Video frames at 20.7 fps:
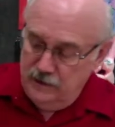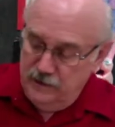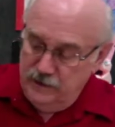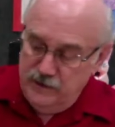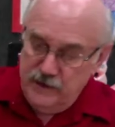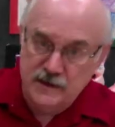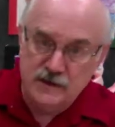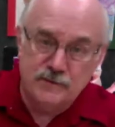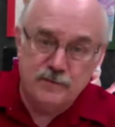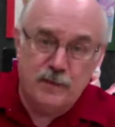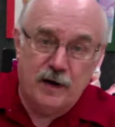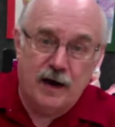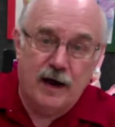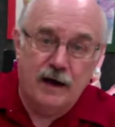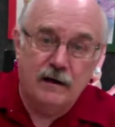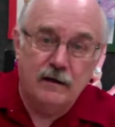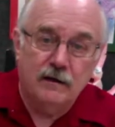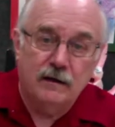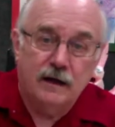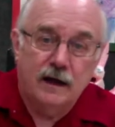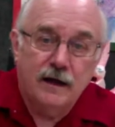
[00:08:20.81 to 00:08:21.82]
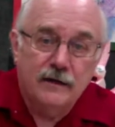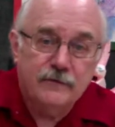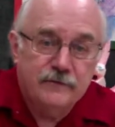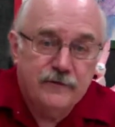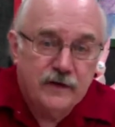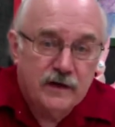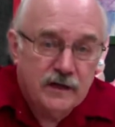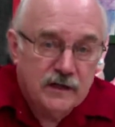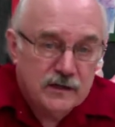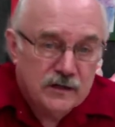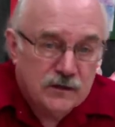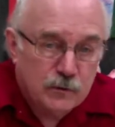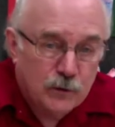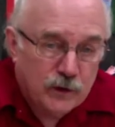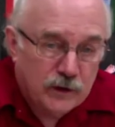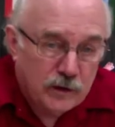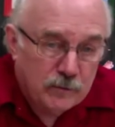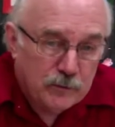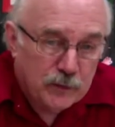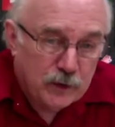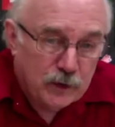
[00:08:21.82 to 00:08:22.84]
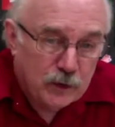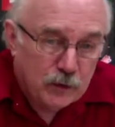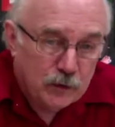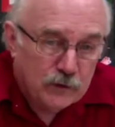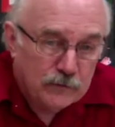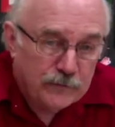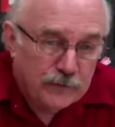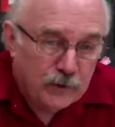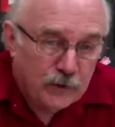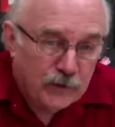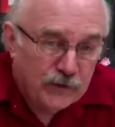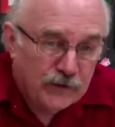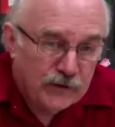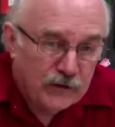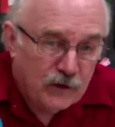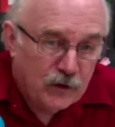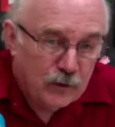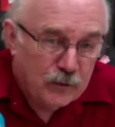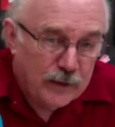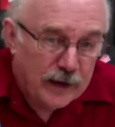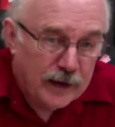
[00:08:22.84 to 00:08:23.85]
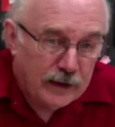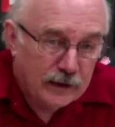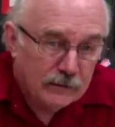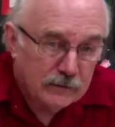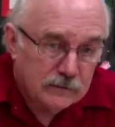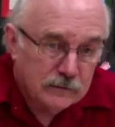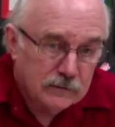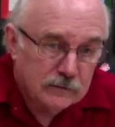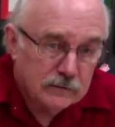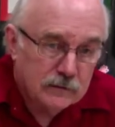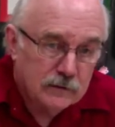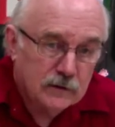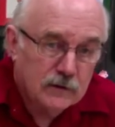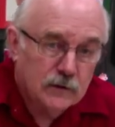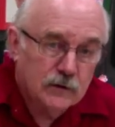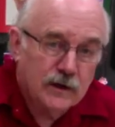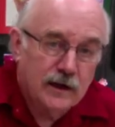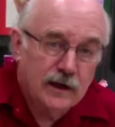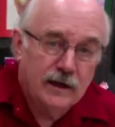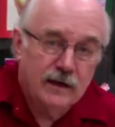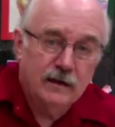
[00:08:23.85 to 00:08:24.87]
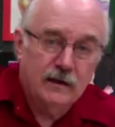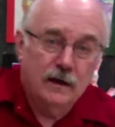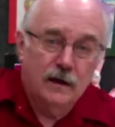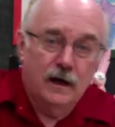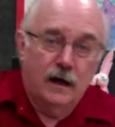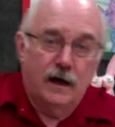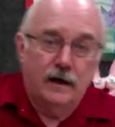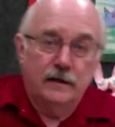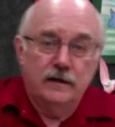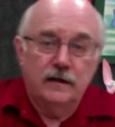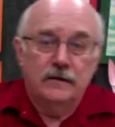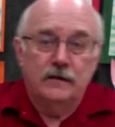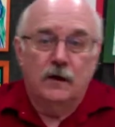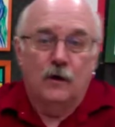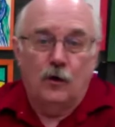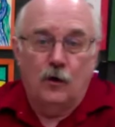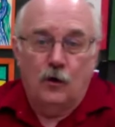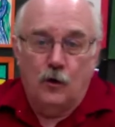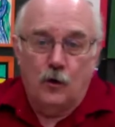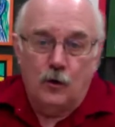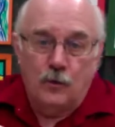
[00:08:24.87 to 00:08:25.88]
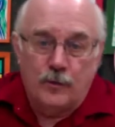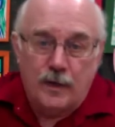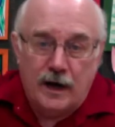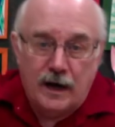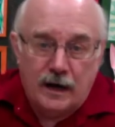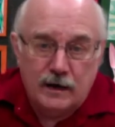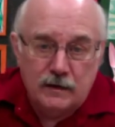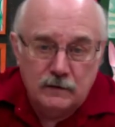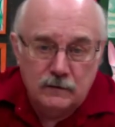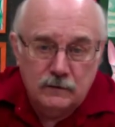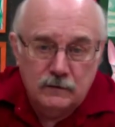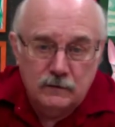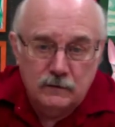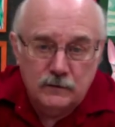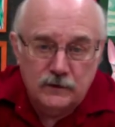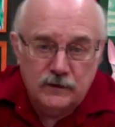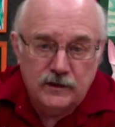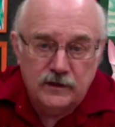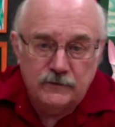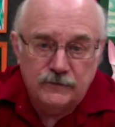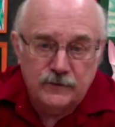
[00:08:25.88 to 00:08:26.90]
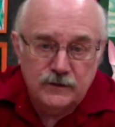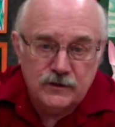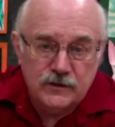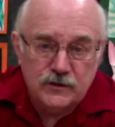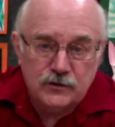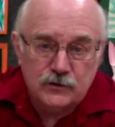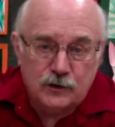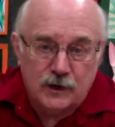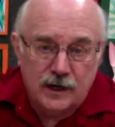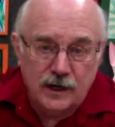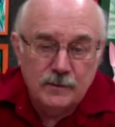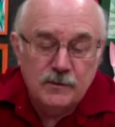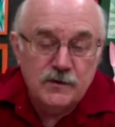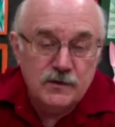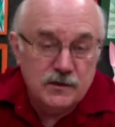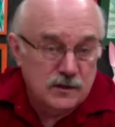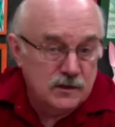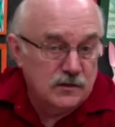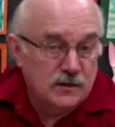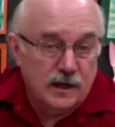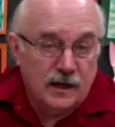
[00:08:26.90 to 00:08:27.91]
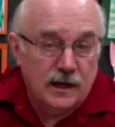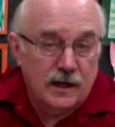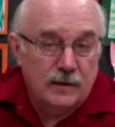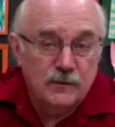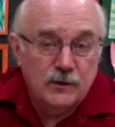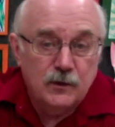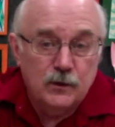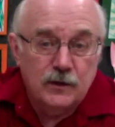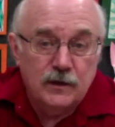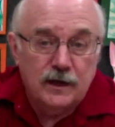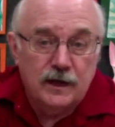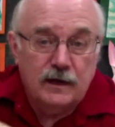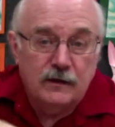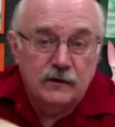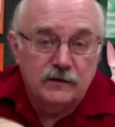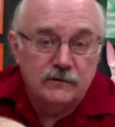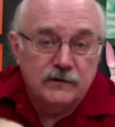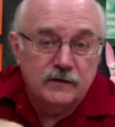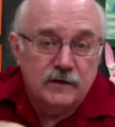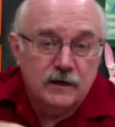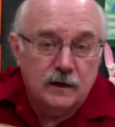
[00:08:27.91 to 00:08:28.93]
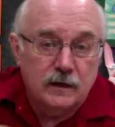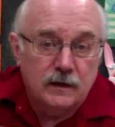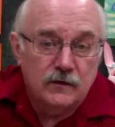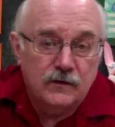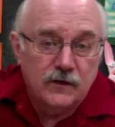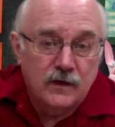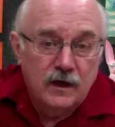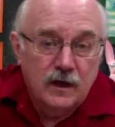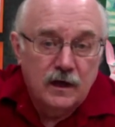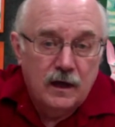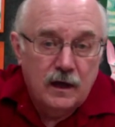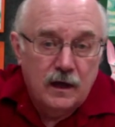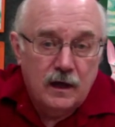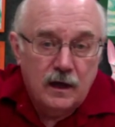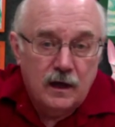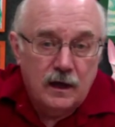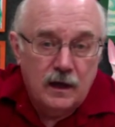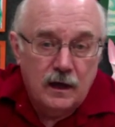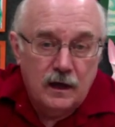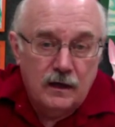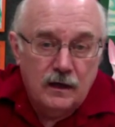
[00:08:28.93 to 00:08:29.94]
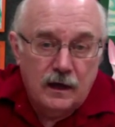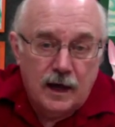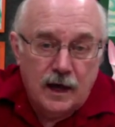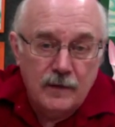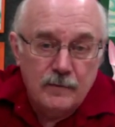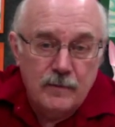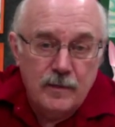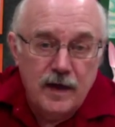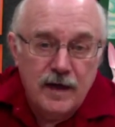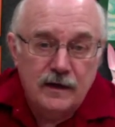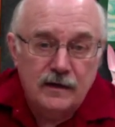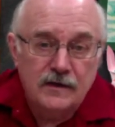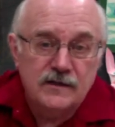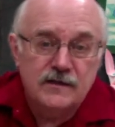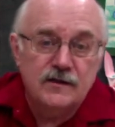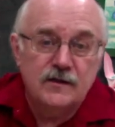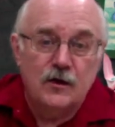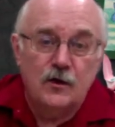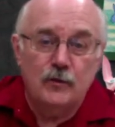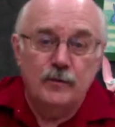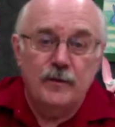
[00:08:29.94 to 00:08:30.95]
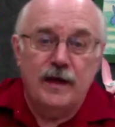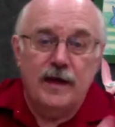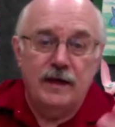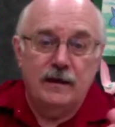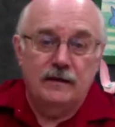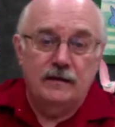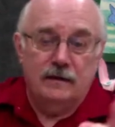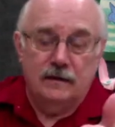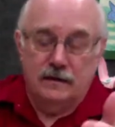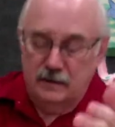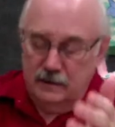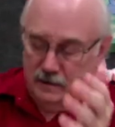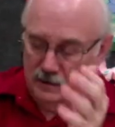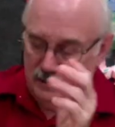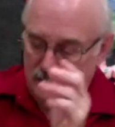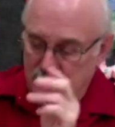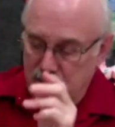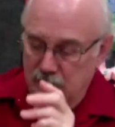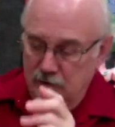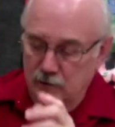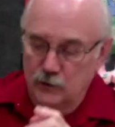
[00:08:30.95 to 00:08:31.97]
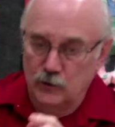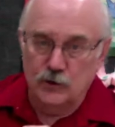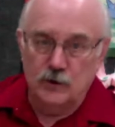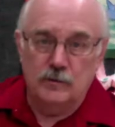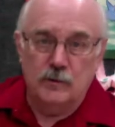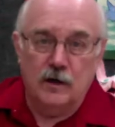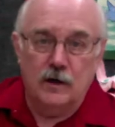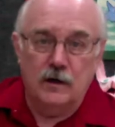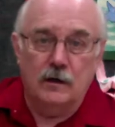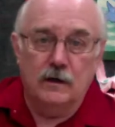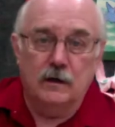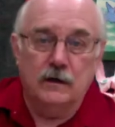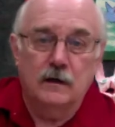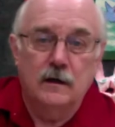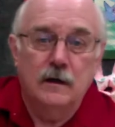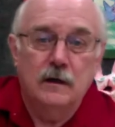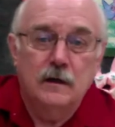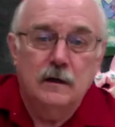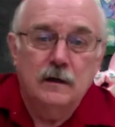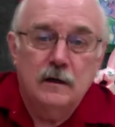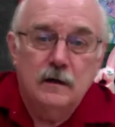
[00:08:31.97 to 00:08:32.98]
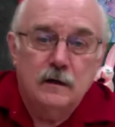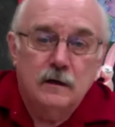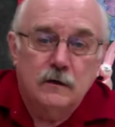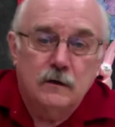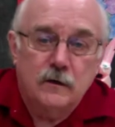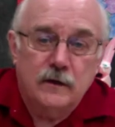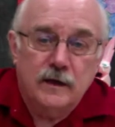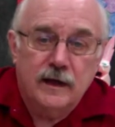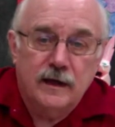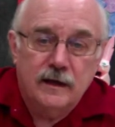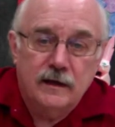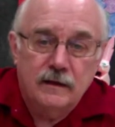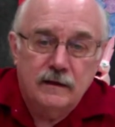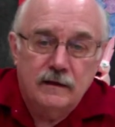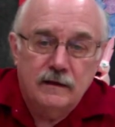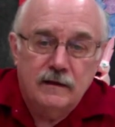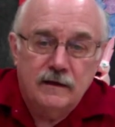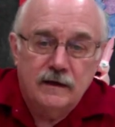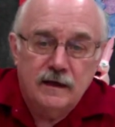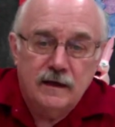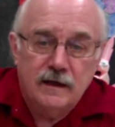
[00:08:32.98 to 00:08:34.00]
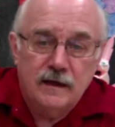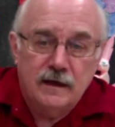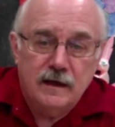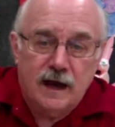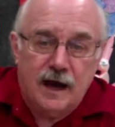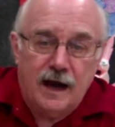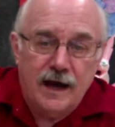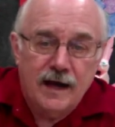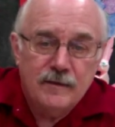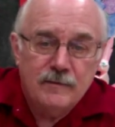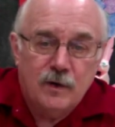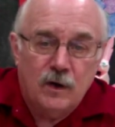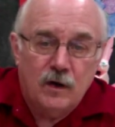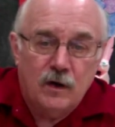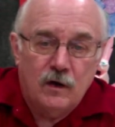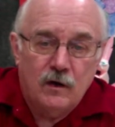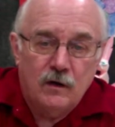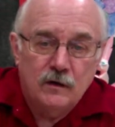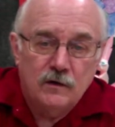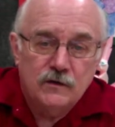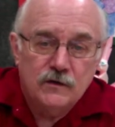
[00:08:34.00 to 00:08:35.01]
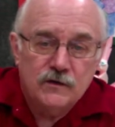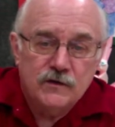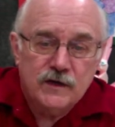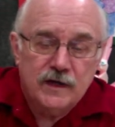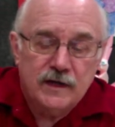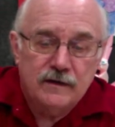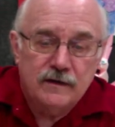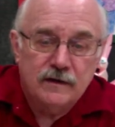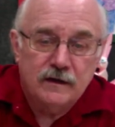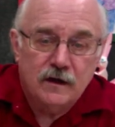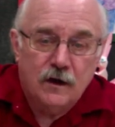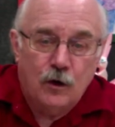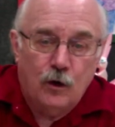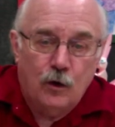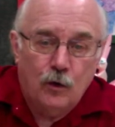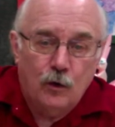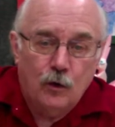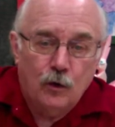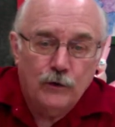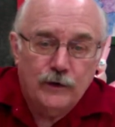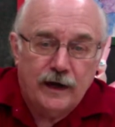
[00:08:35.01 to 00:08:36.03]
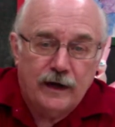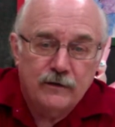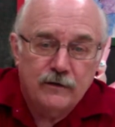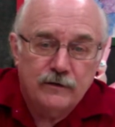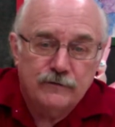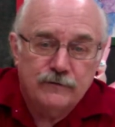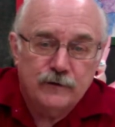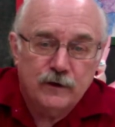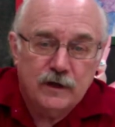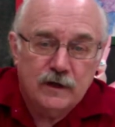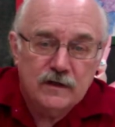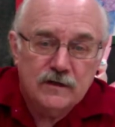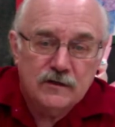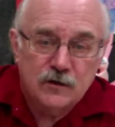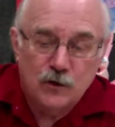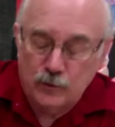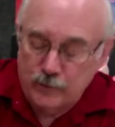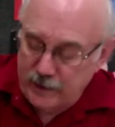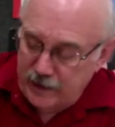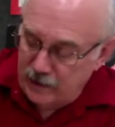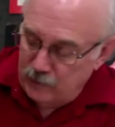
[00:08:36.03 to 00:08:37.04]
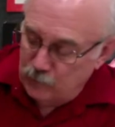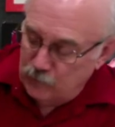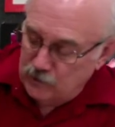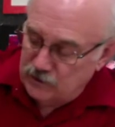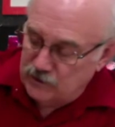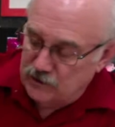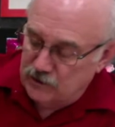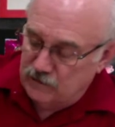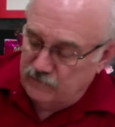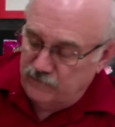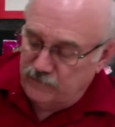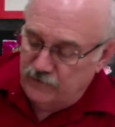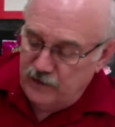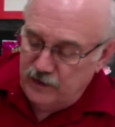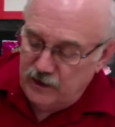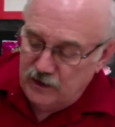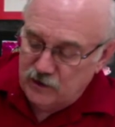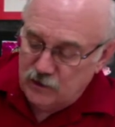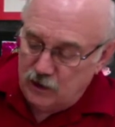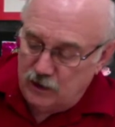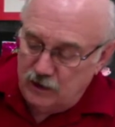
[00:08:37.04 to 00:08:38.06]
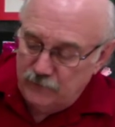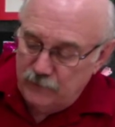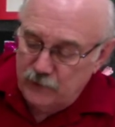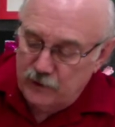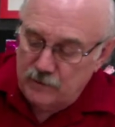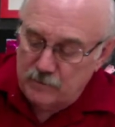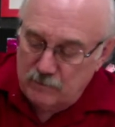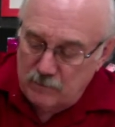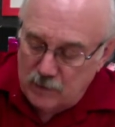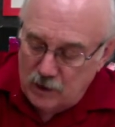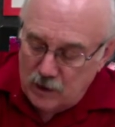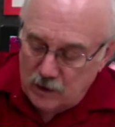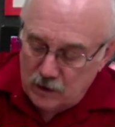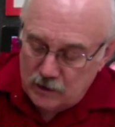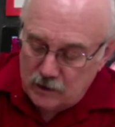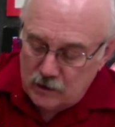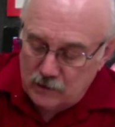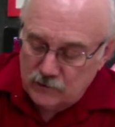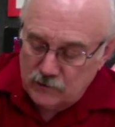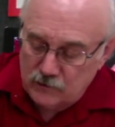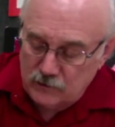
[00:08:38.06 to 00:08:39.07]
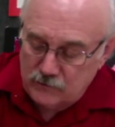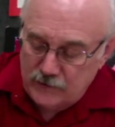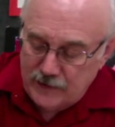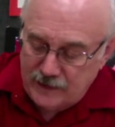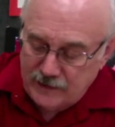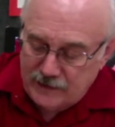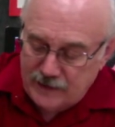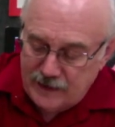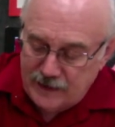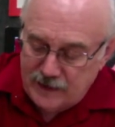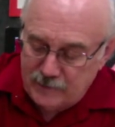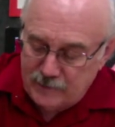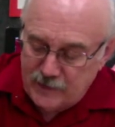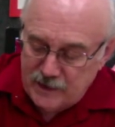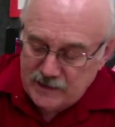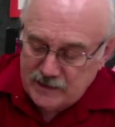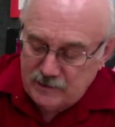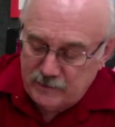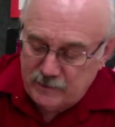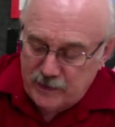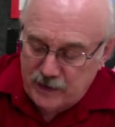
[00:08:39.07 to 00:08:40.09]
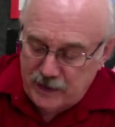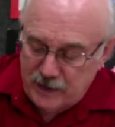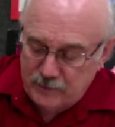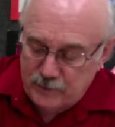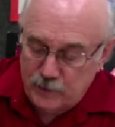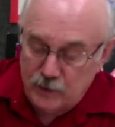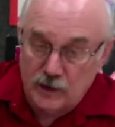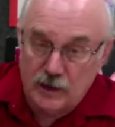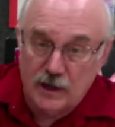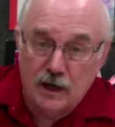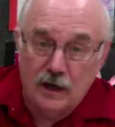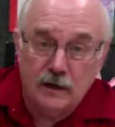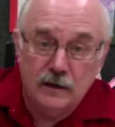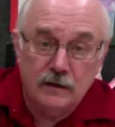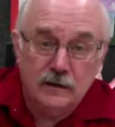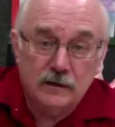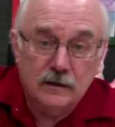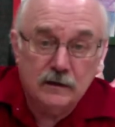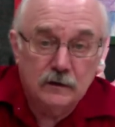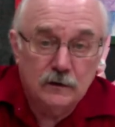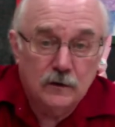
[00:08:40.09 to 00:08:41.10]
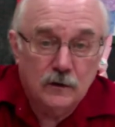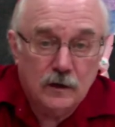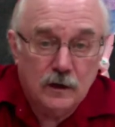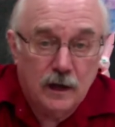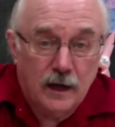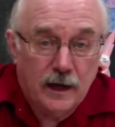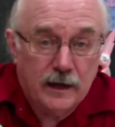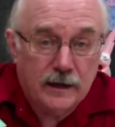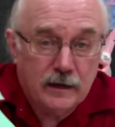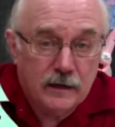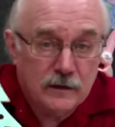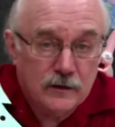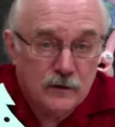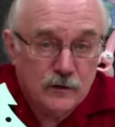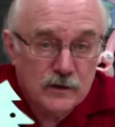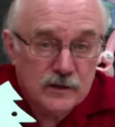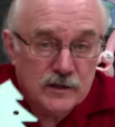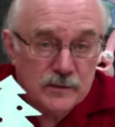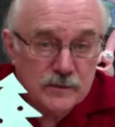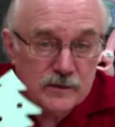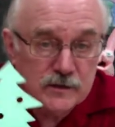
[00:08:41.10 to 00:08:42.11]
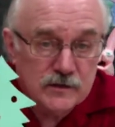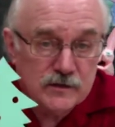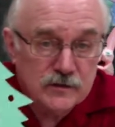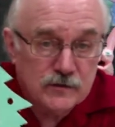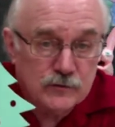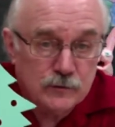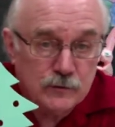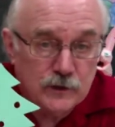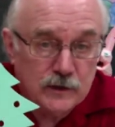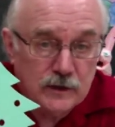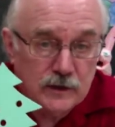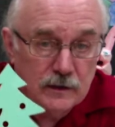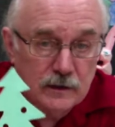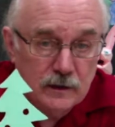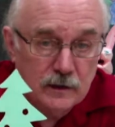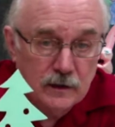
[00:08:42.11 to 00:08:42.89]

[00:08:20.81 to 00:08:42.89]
This bottle I finished with a beautiful snowman. Okay, I did the whole bottle with different stripes, just like I'm doing now, different colors, and I made a snowman, glued them on. Okay, the eyeballs and the coal down the front of the snowman was finished off with a marker. So if I take a piece of paper and cut it to look like a Christmas tree,